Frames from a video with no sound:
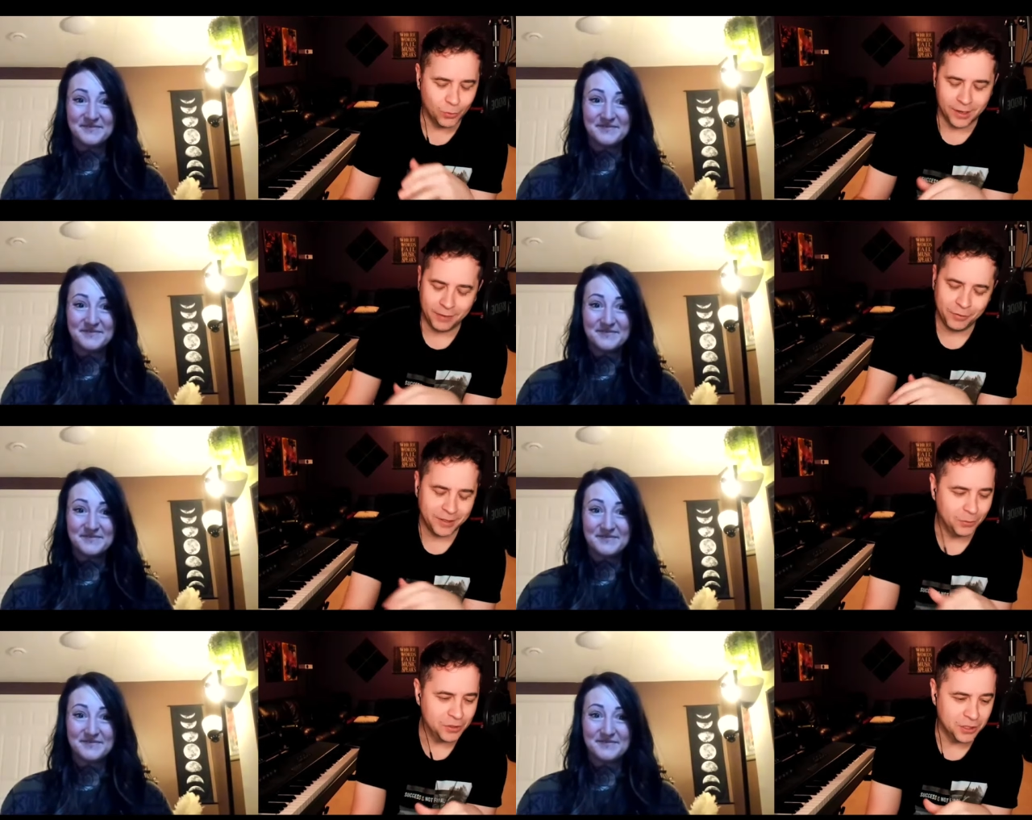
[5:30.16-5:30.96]
Speaker 1: whatever
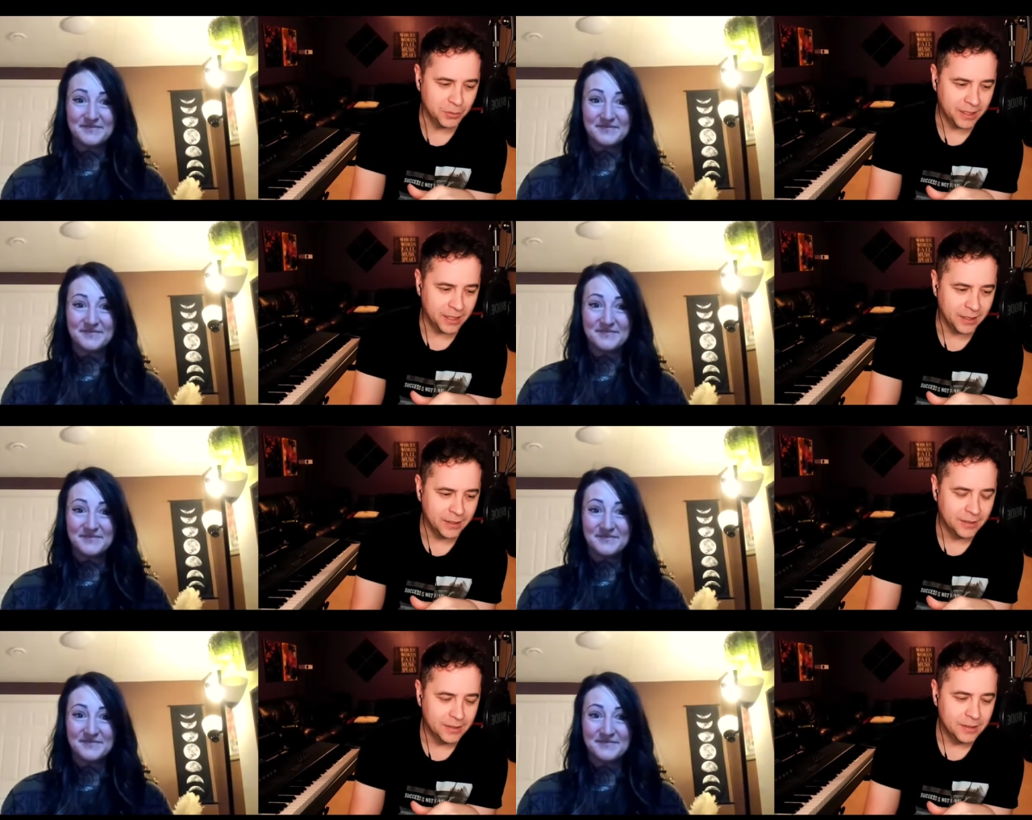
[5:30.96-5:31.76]
they were
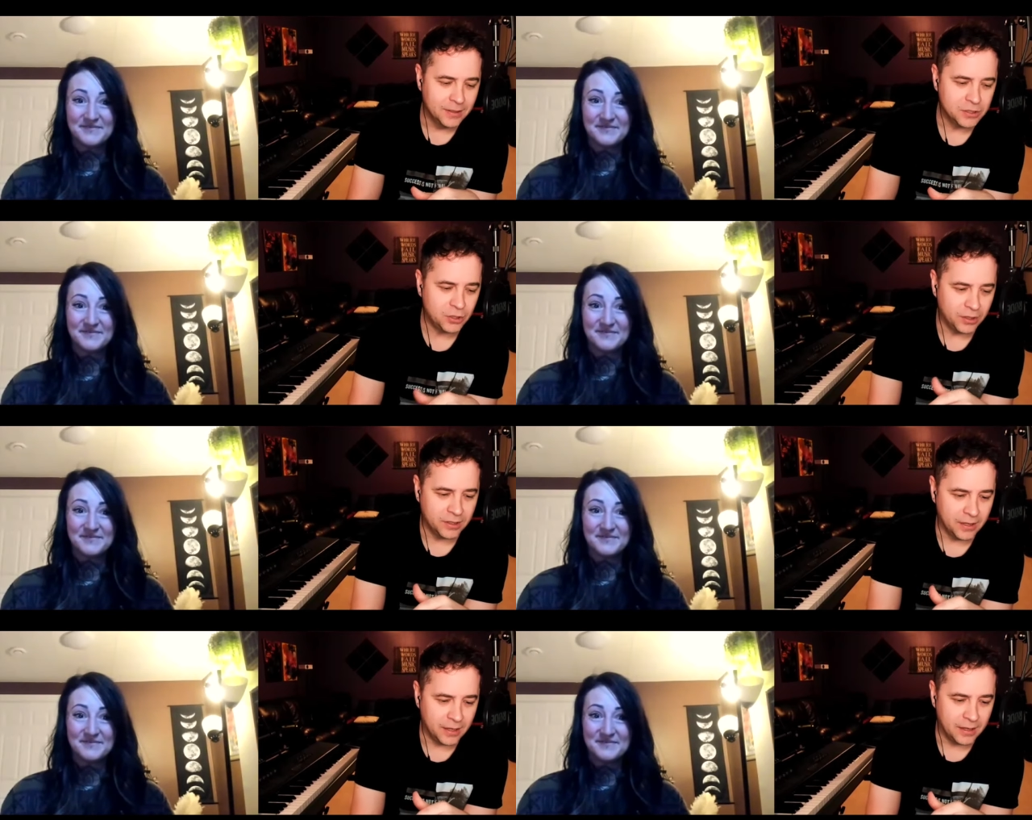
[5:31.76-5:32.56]
doing
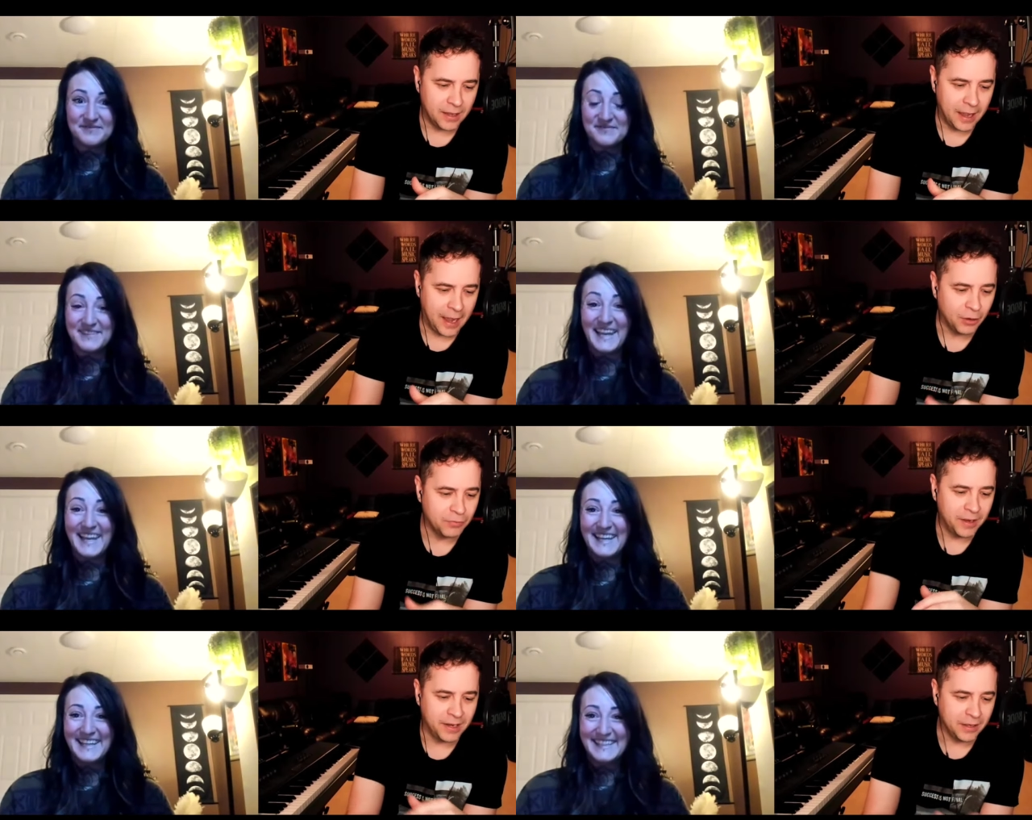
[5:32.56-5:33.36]
started
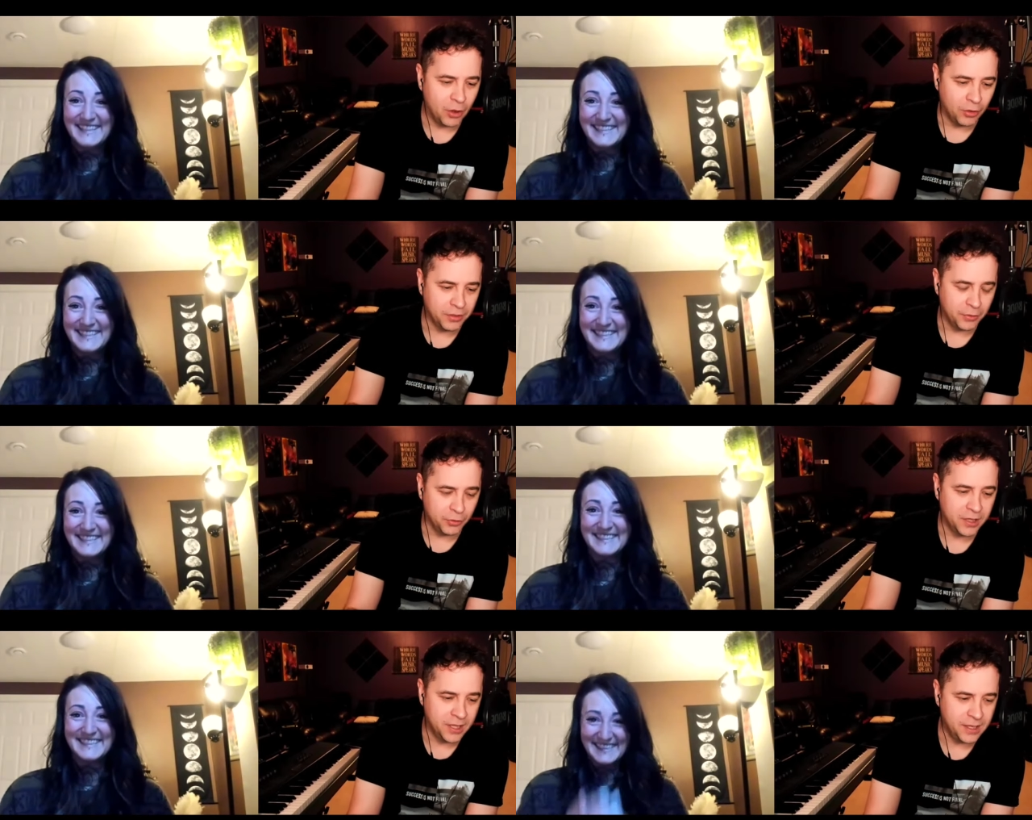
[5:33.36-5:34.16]
aggravating all the
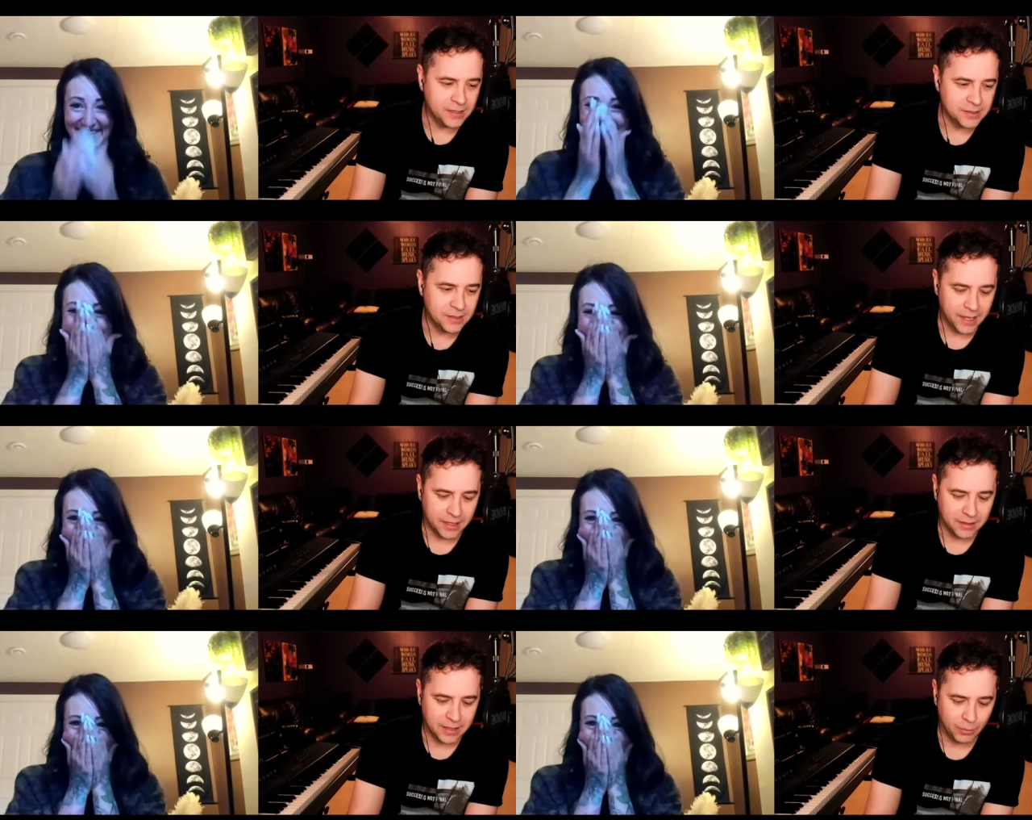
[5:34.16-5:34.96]
other kids.
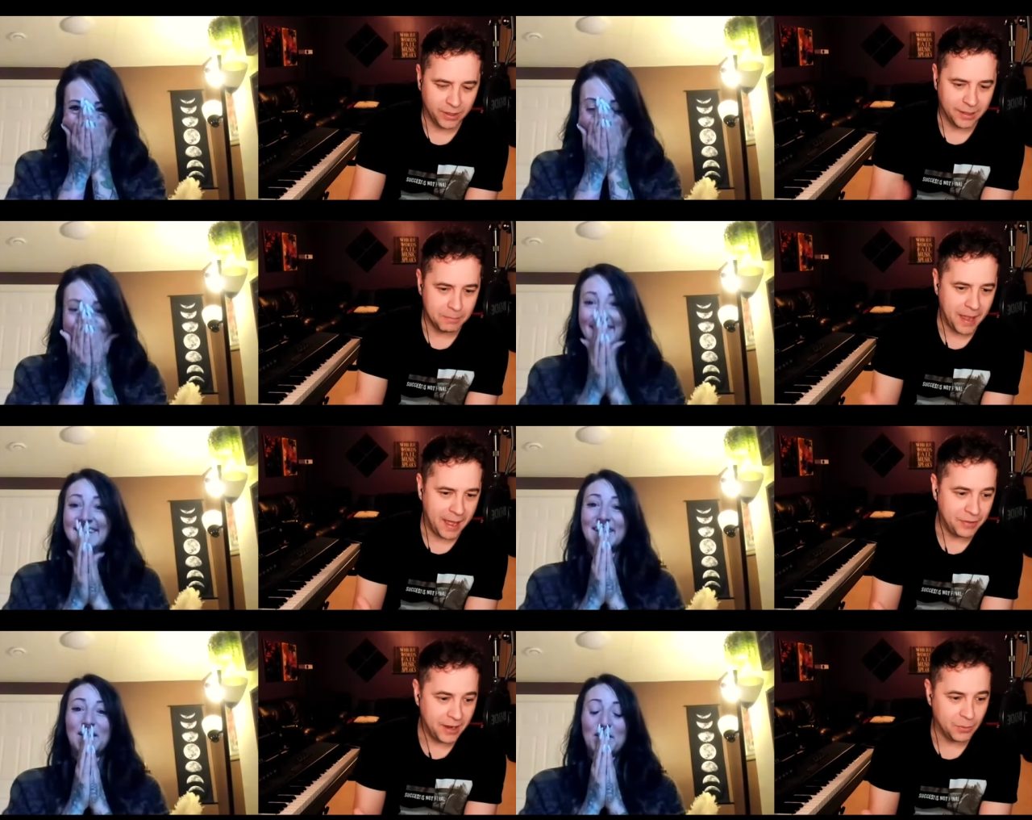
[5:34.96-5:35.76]
Like, they were getting
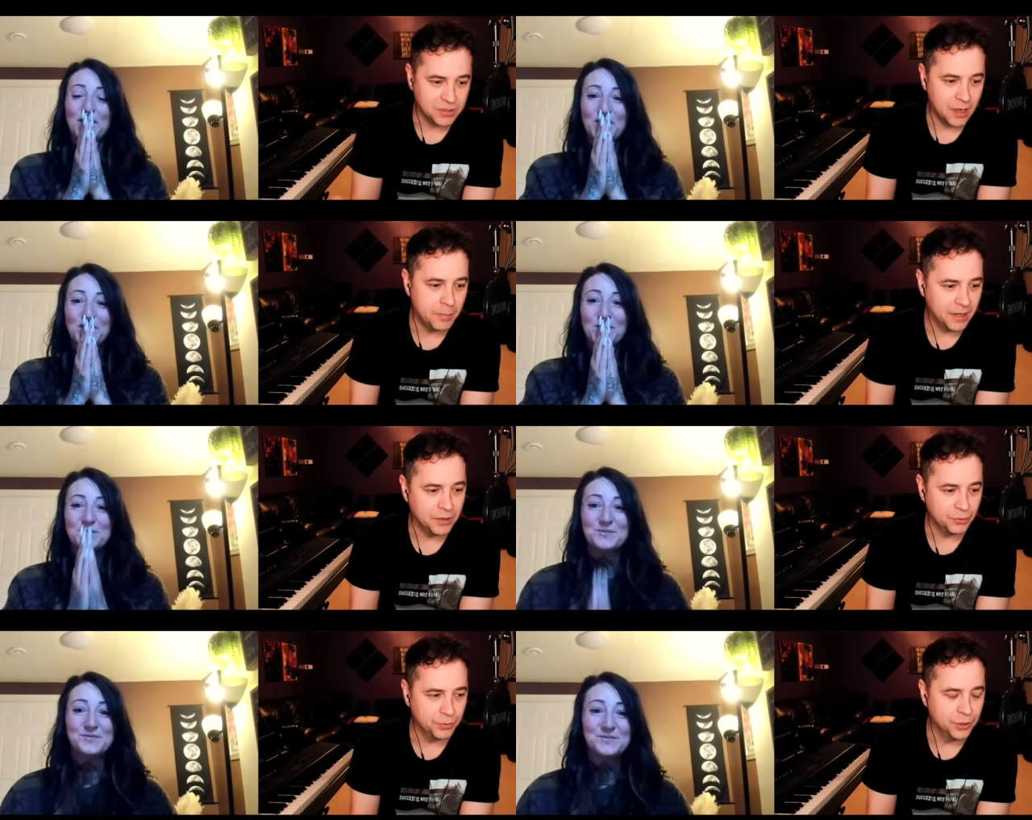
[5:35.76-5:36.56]
mad that I was coming
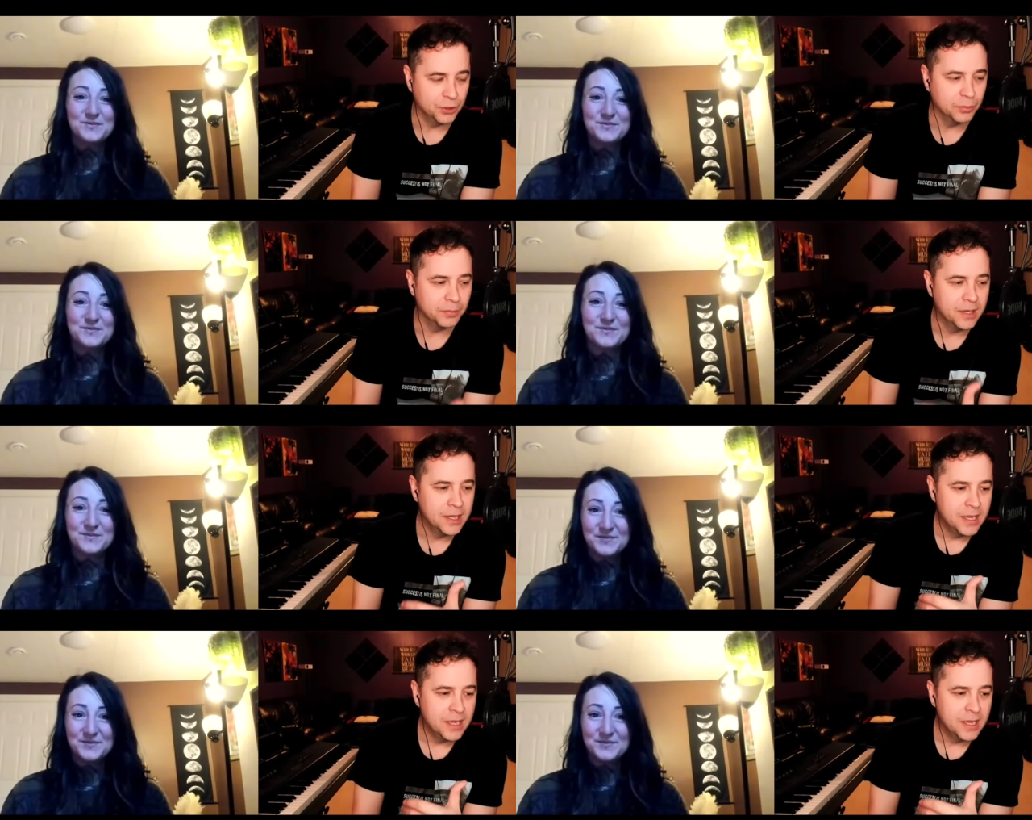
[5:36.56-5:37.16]
in the room.